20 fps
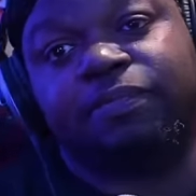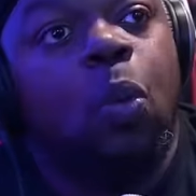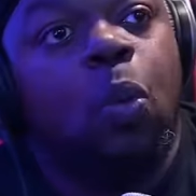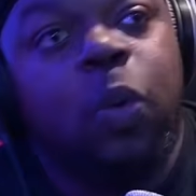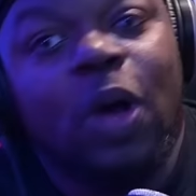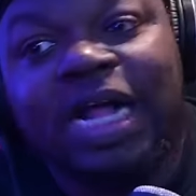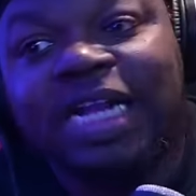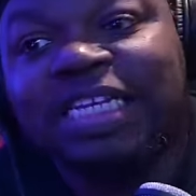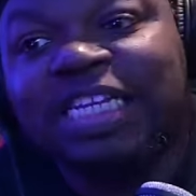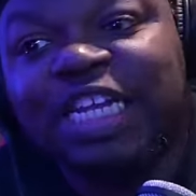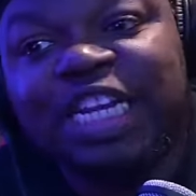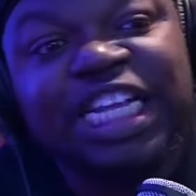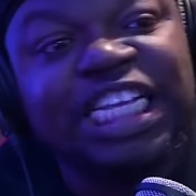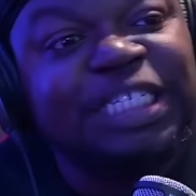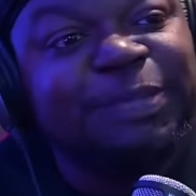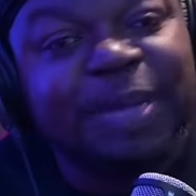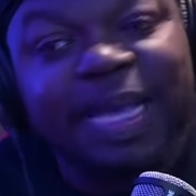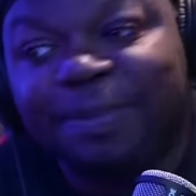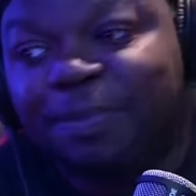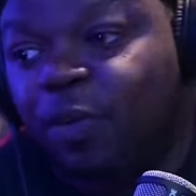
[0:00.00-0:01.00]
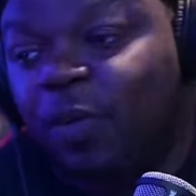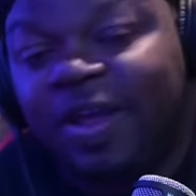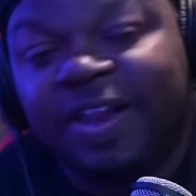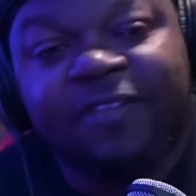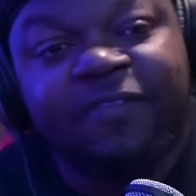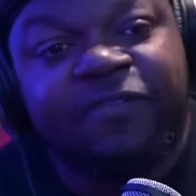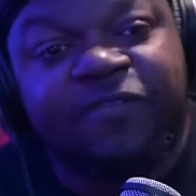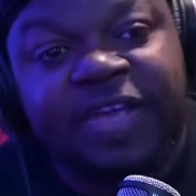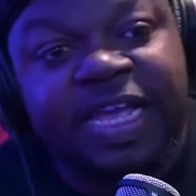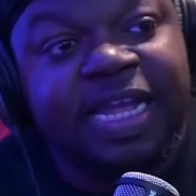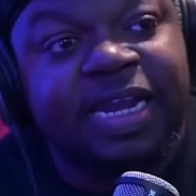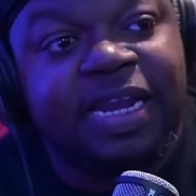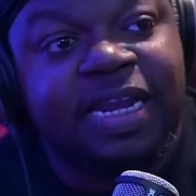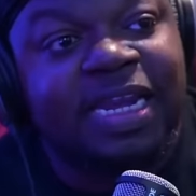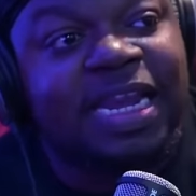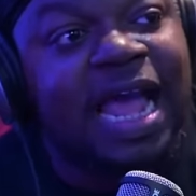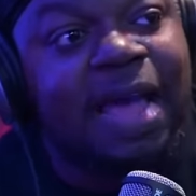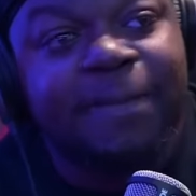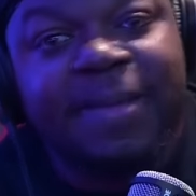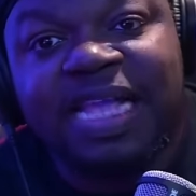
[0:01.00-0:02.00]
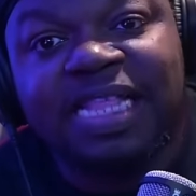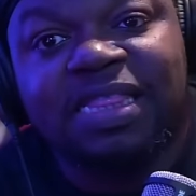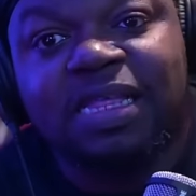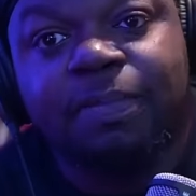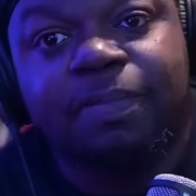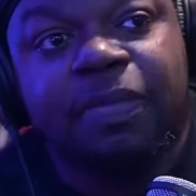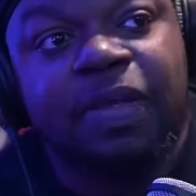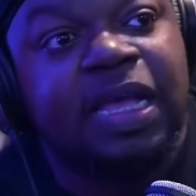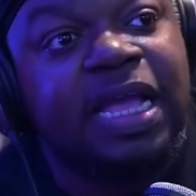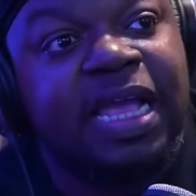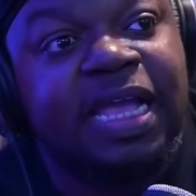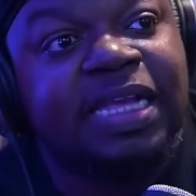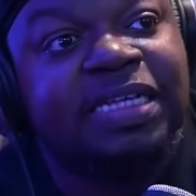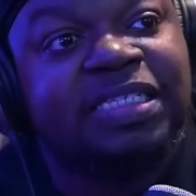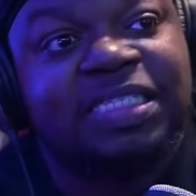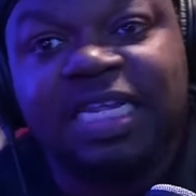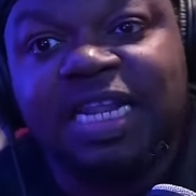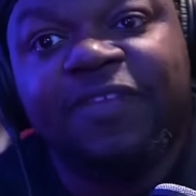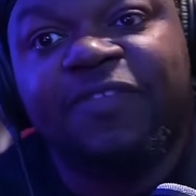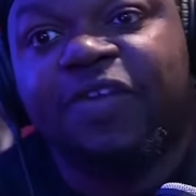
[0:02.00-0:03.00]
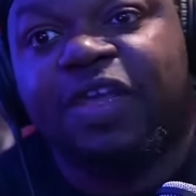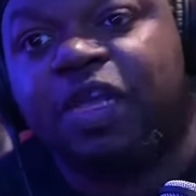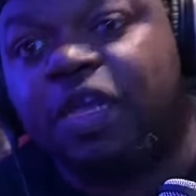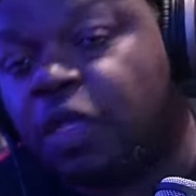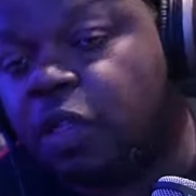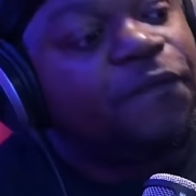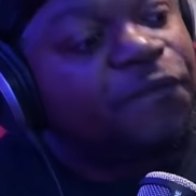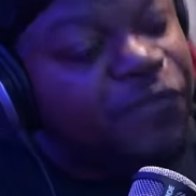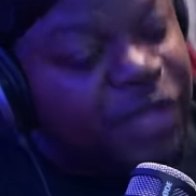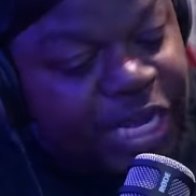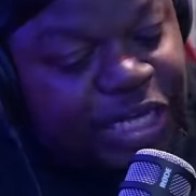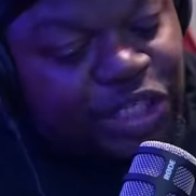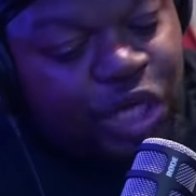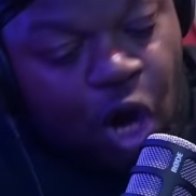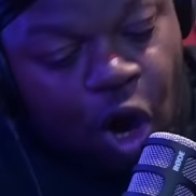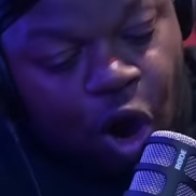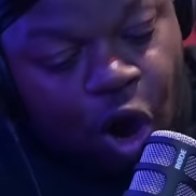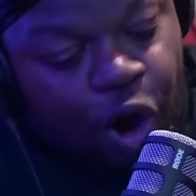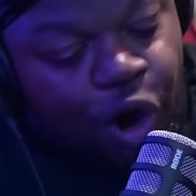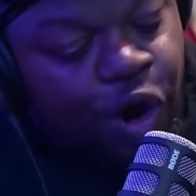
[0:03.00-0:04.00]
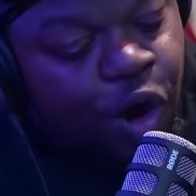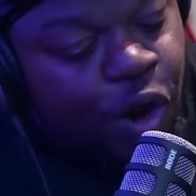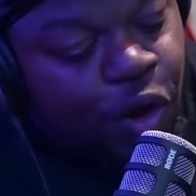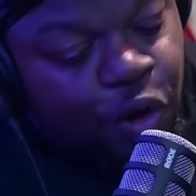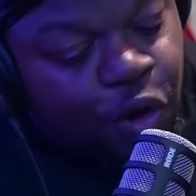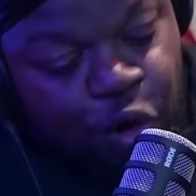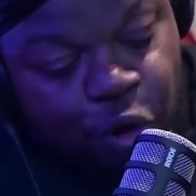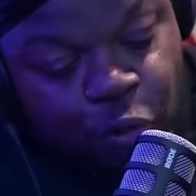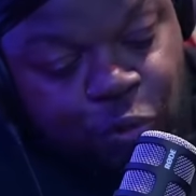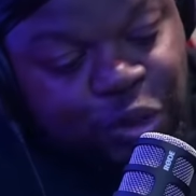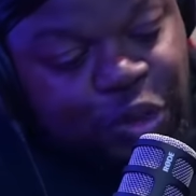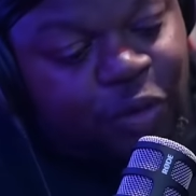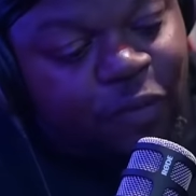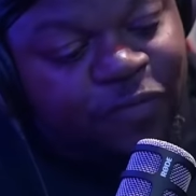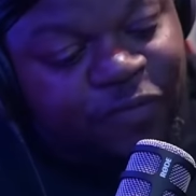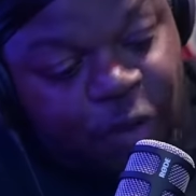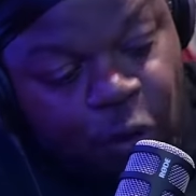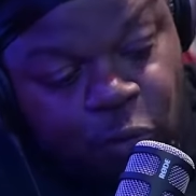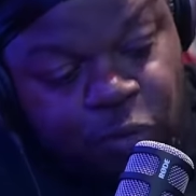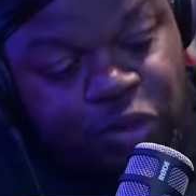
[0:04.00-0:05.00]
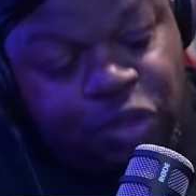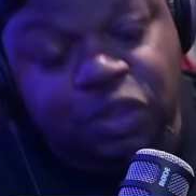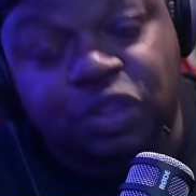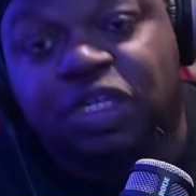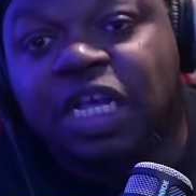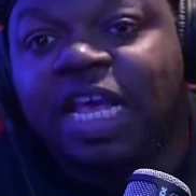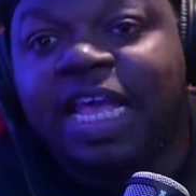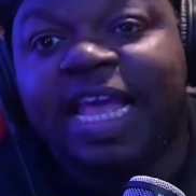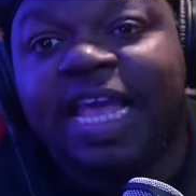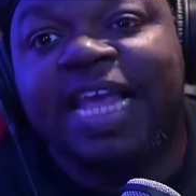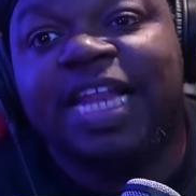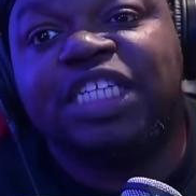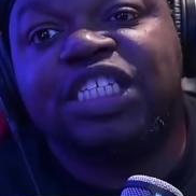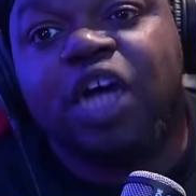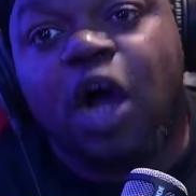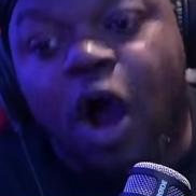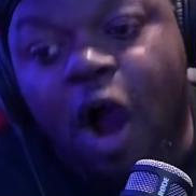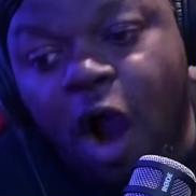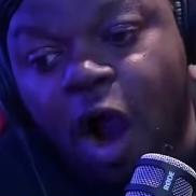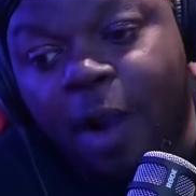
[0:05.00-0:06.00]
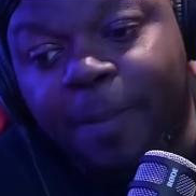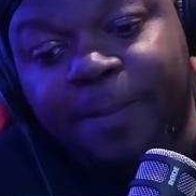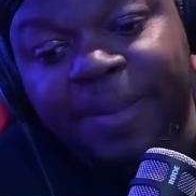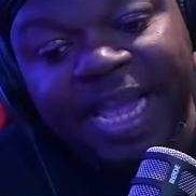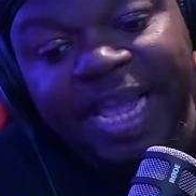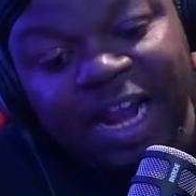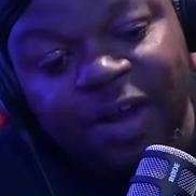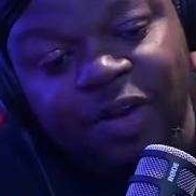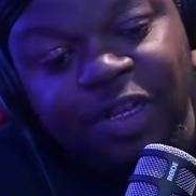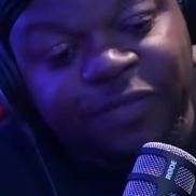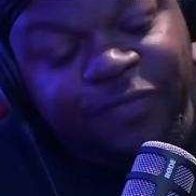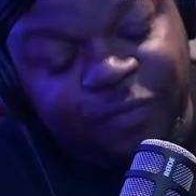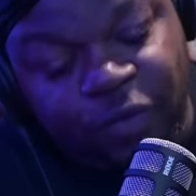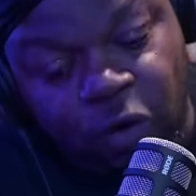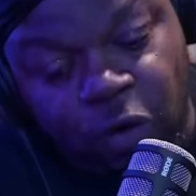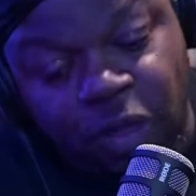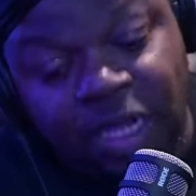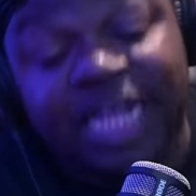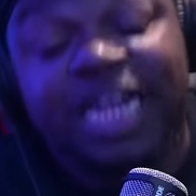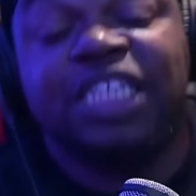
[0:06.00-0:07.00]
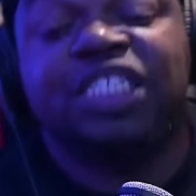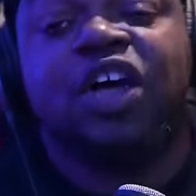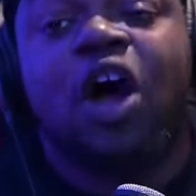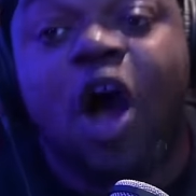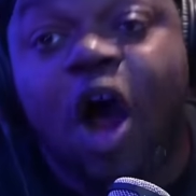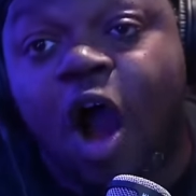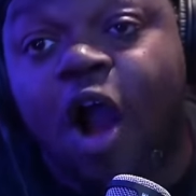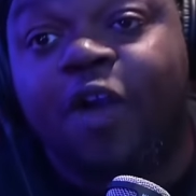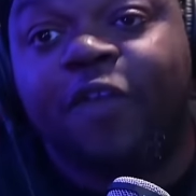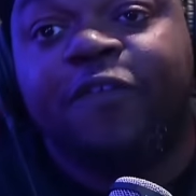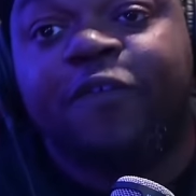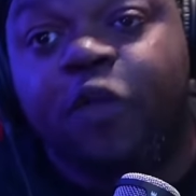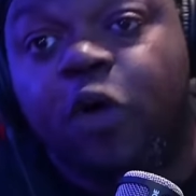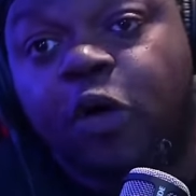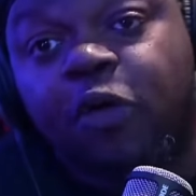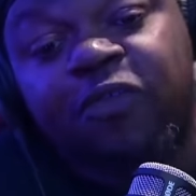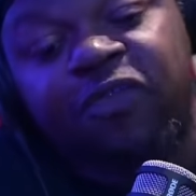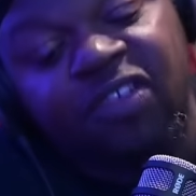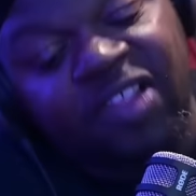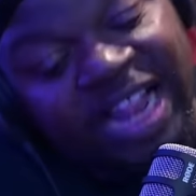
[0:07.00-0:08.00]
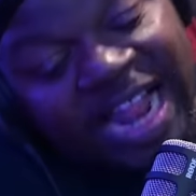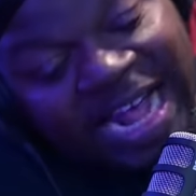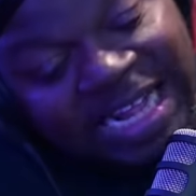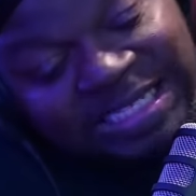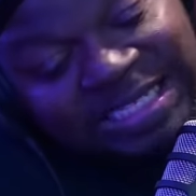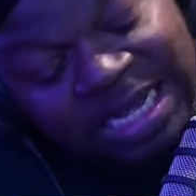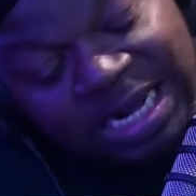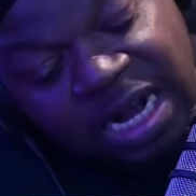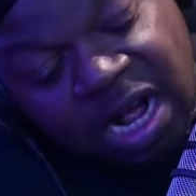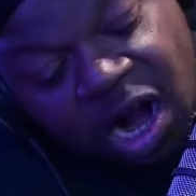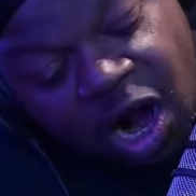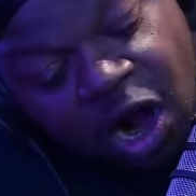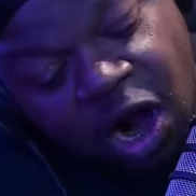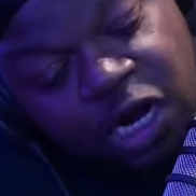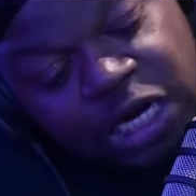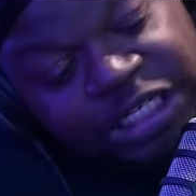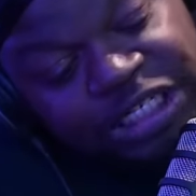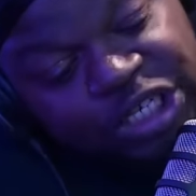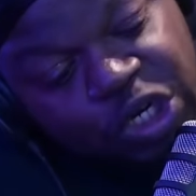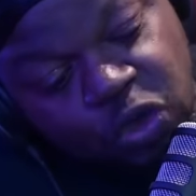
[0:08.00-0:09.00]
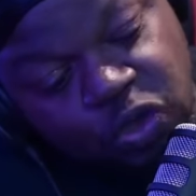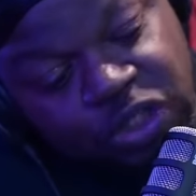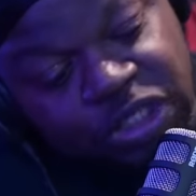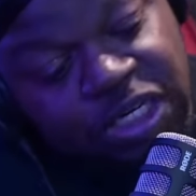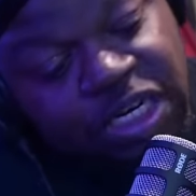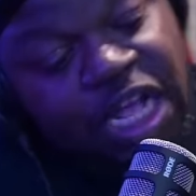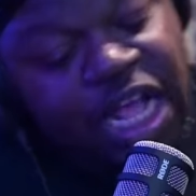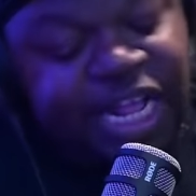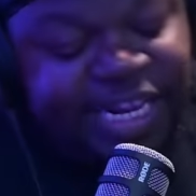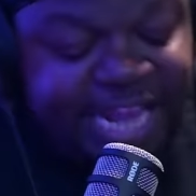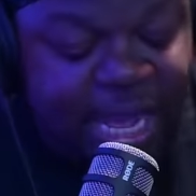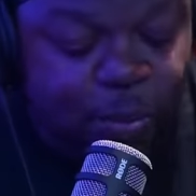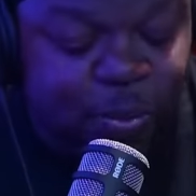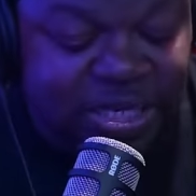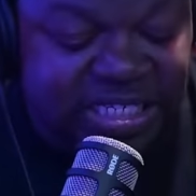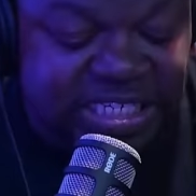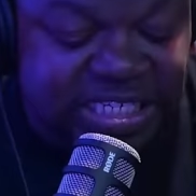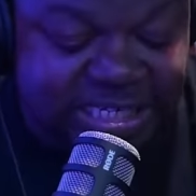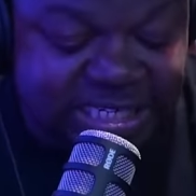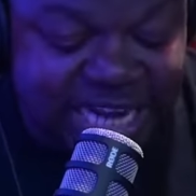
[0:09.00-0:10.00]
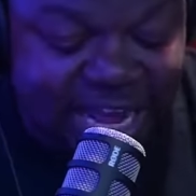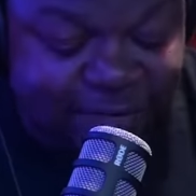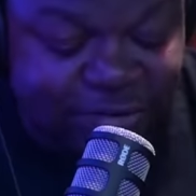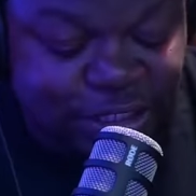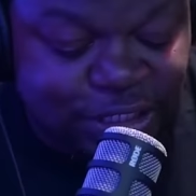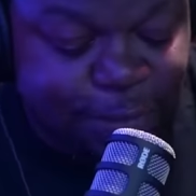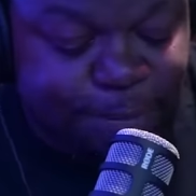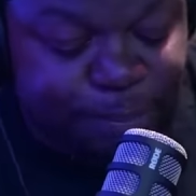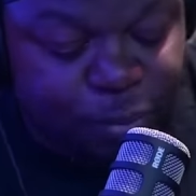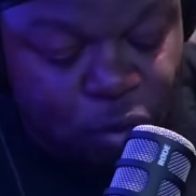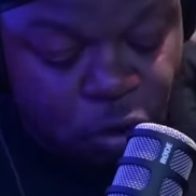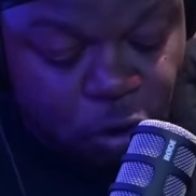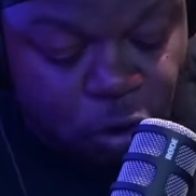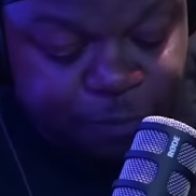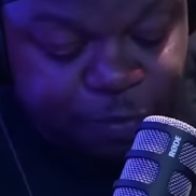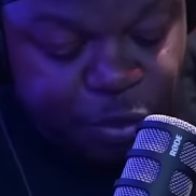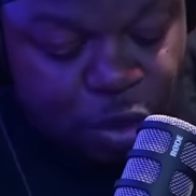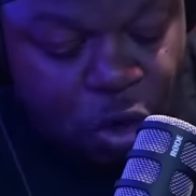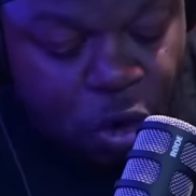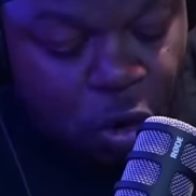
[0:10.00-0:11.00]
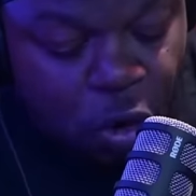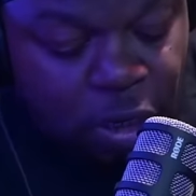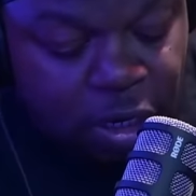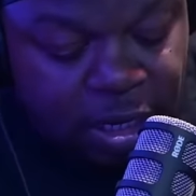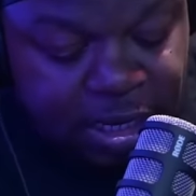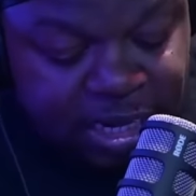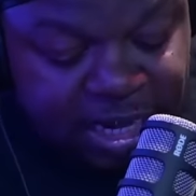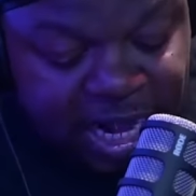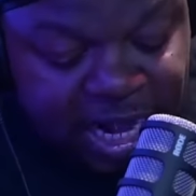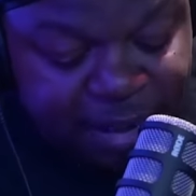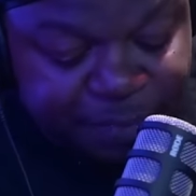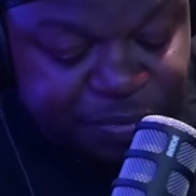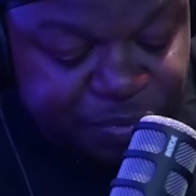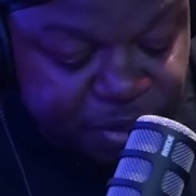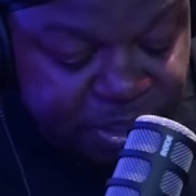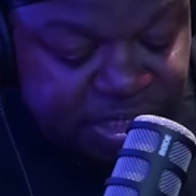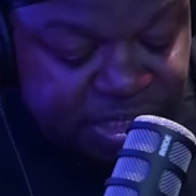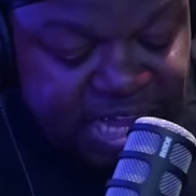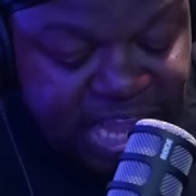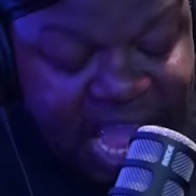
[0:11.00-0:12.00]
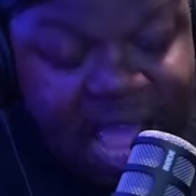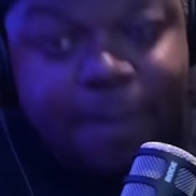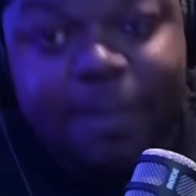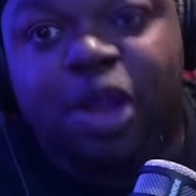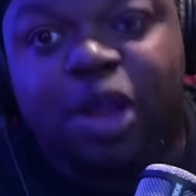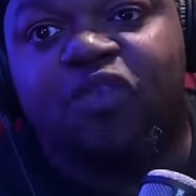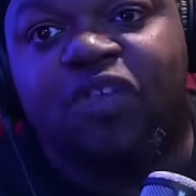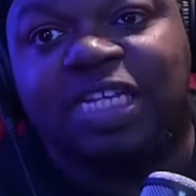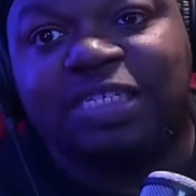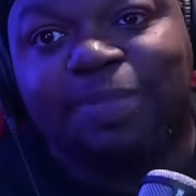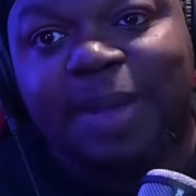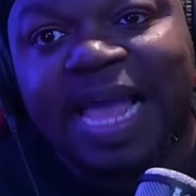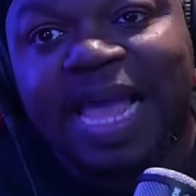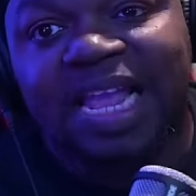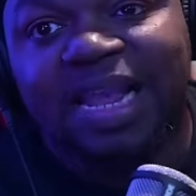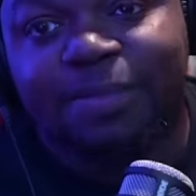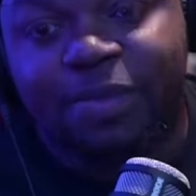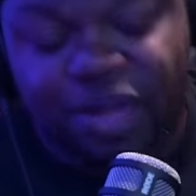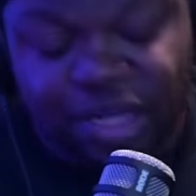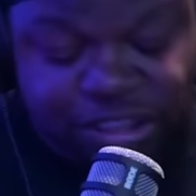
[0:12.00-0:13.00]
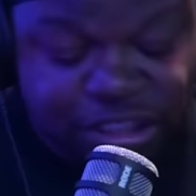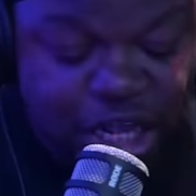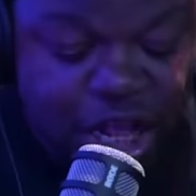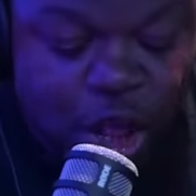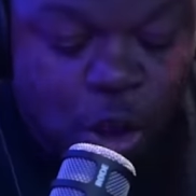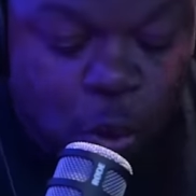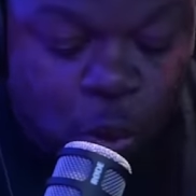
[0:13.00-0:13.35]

What did these people invent that make them significant? These are cultural vultures, and it's our parents' fault, and it's our fault for not telling our children that we should never support or look up to immigrants, black immigrants.